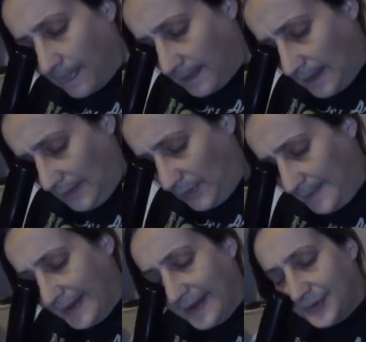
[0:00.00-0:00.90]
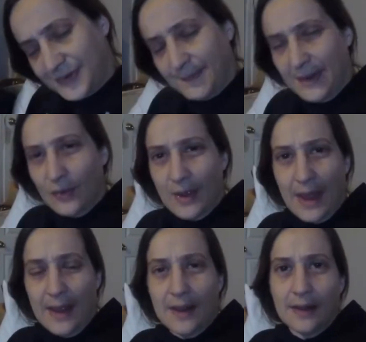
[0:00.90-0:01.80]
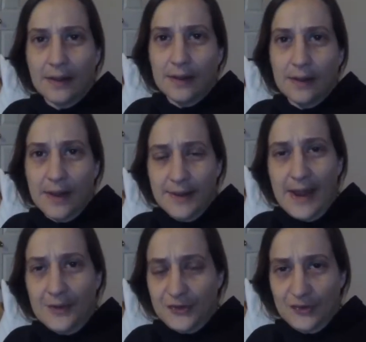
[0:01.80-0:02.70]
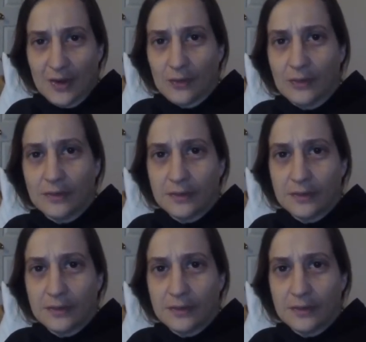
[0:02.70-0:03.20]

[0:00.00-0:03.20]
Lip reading: I want my kids to be okay and not struggle.